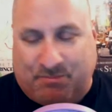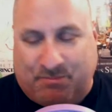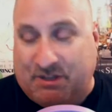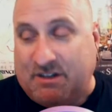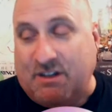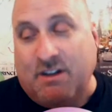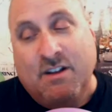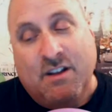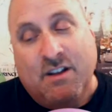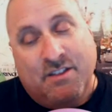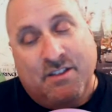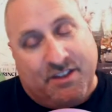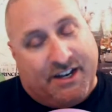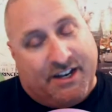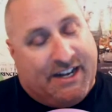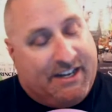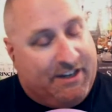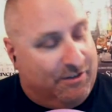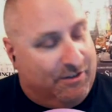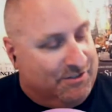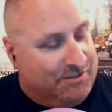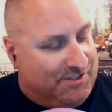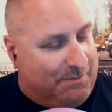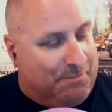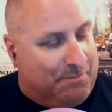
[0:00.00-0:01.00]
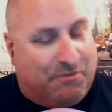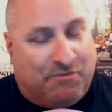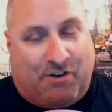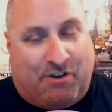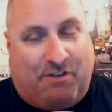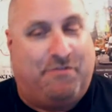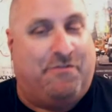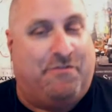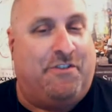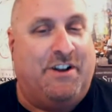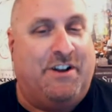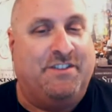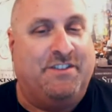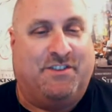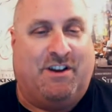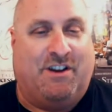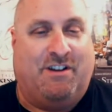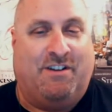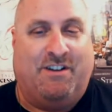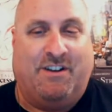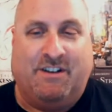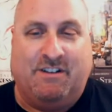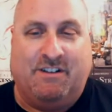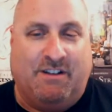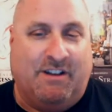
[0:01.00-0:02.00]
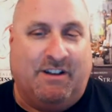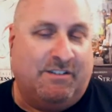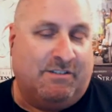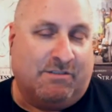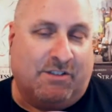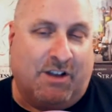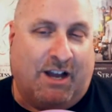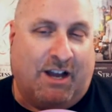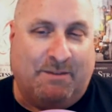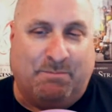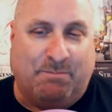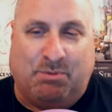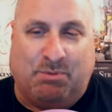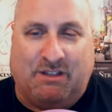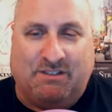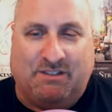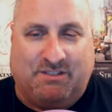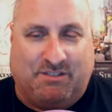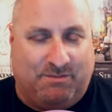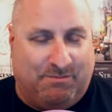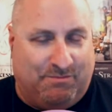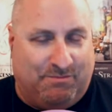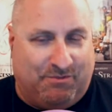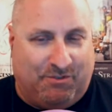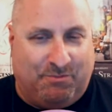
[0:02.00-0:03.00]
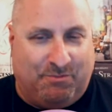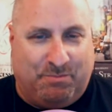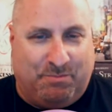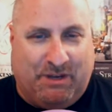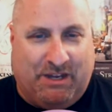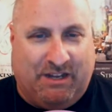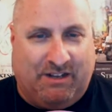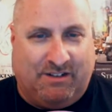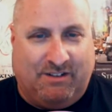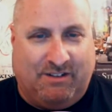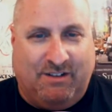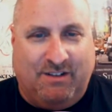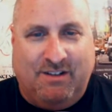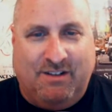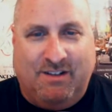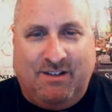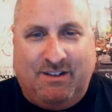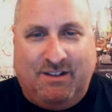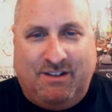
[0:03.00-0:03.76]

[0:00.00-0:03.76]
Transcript: but then I know some of our friends are, and God bless them for being,